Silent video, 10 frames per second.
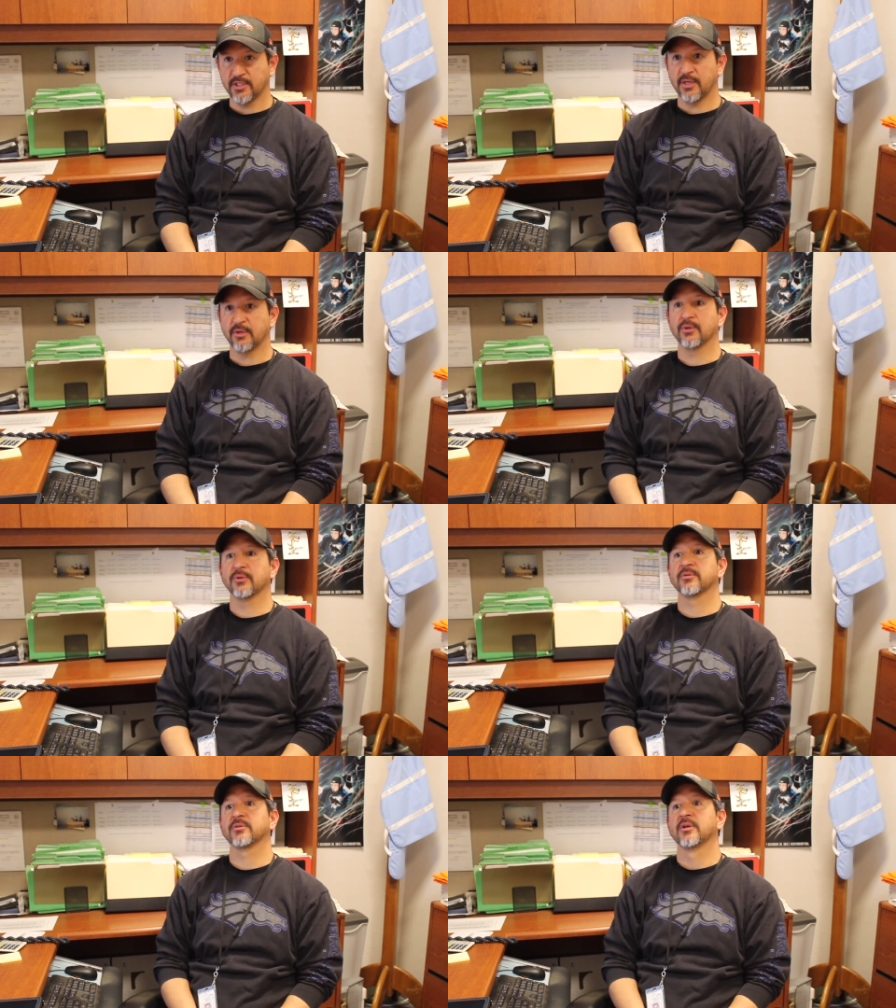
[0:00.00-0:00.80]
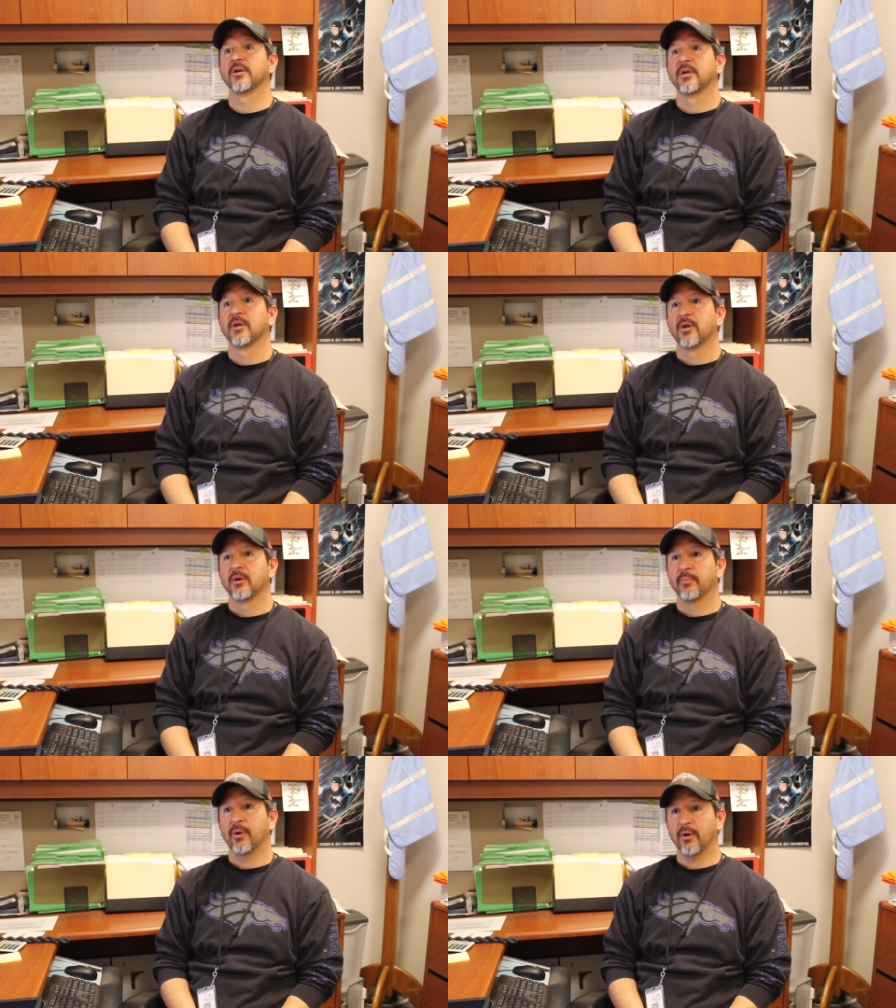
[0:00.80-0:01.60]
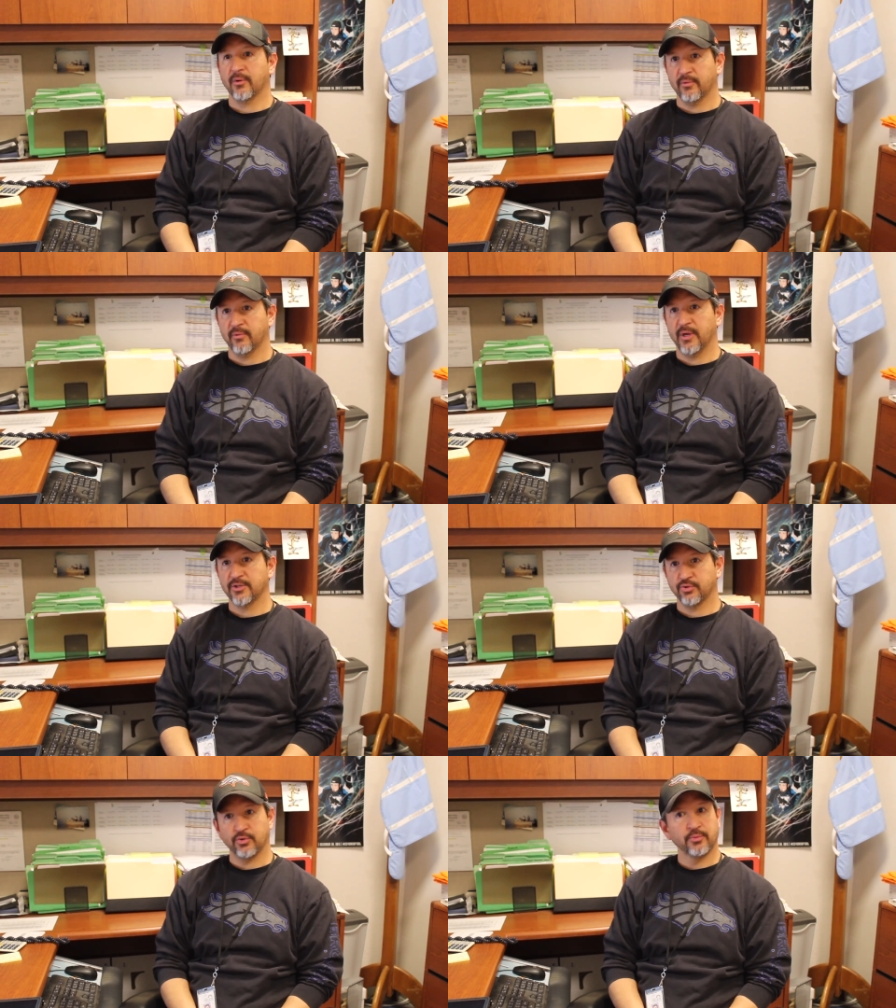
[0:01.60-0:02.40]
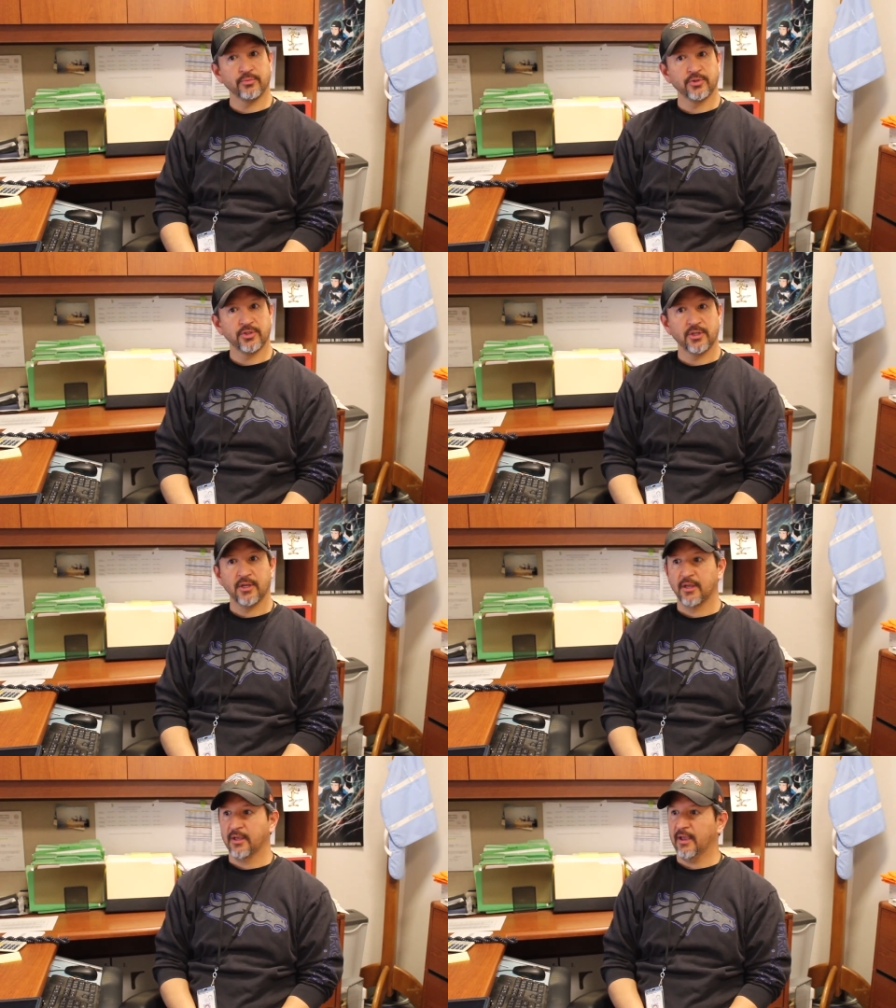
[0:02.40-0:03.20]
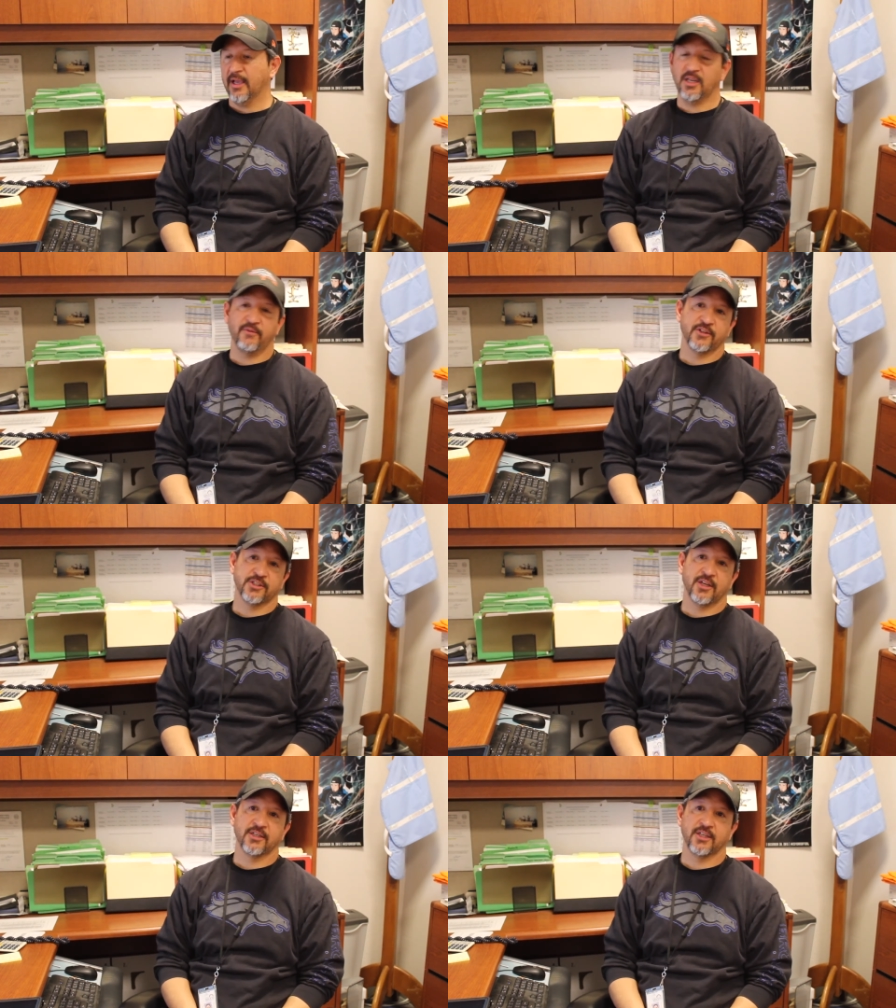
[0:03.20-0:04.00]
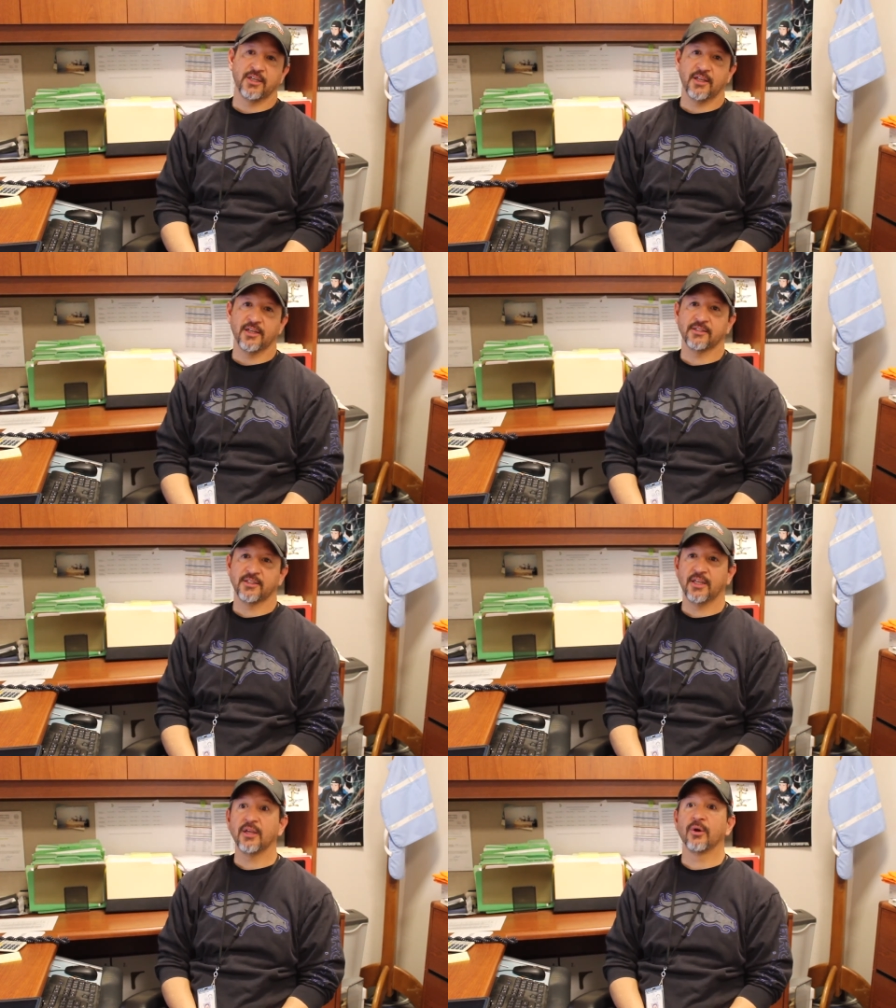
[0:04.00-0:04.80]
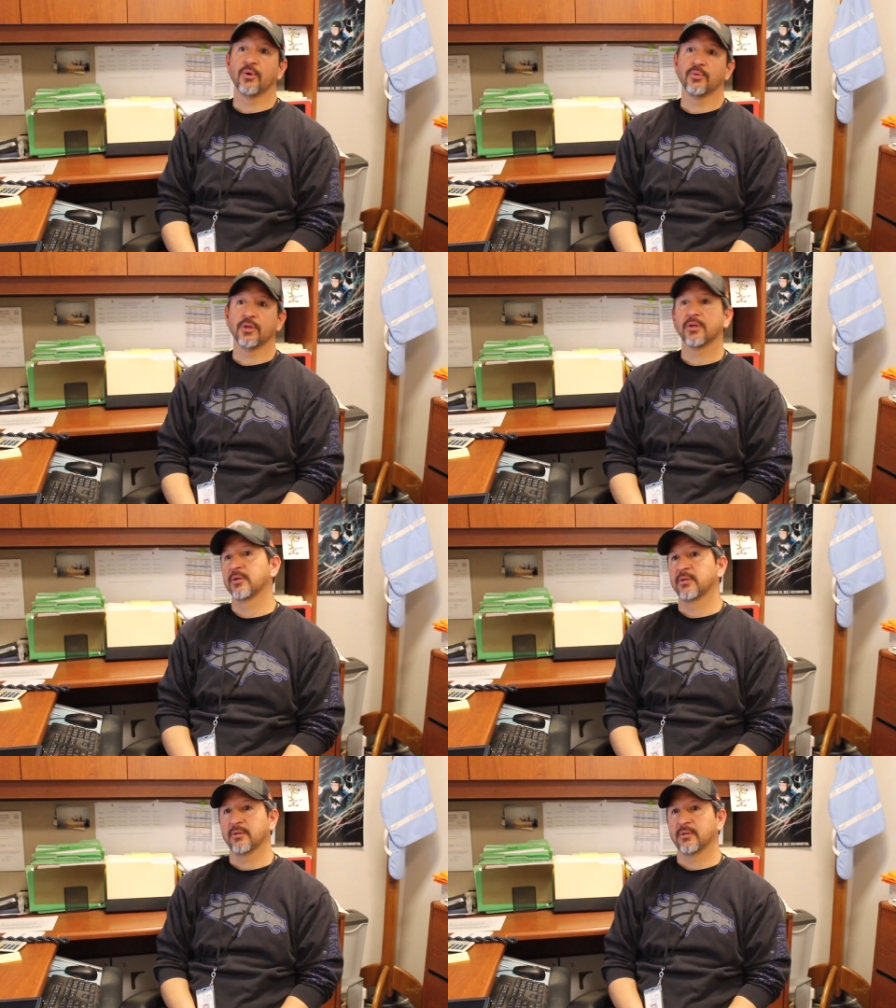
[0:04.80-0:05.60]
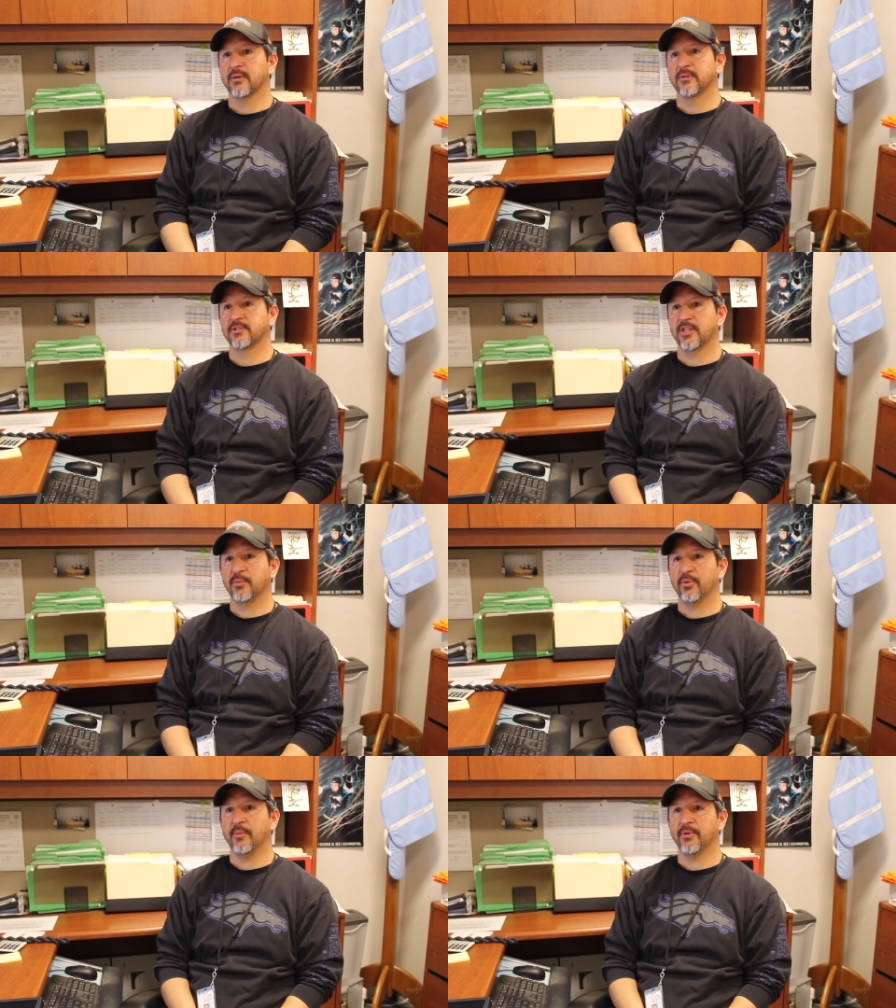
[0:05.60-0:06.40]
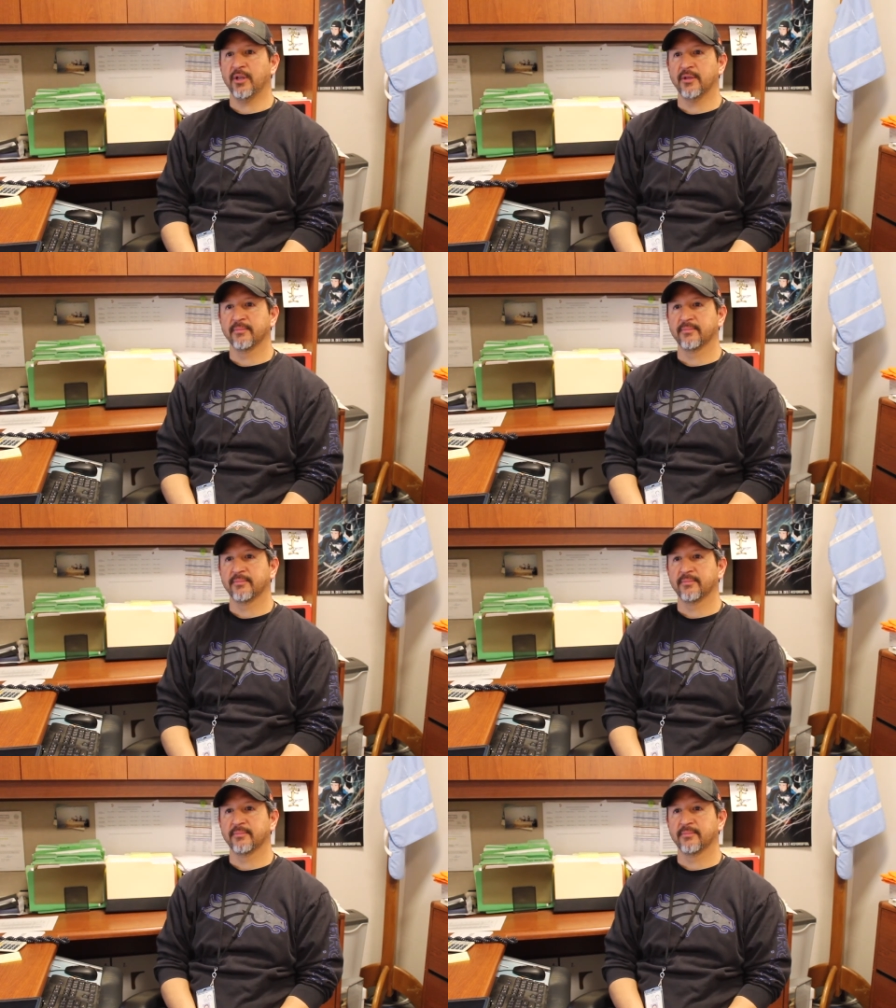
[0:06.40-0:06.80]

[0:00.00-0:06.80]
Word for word: centers, park restrooms, any facility that is city-owned on city property.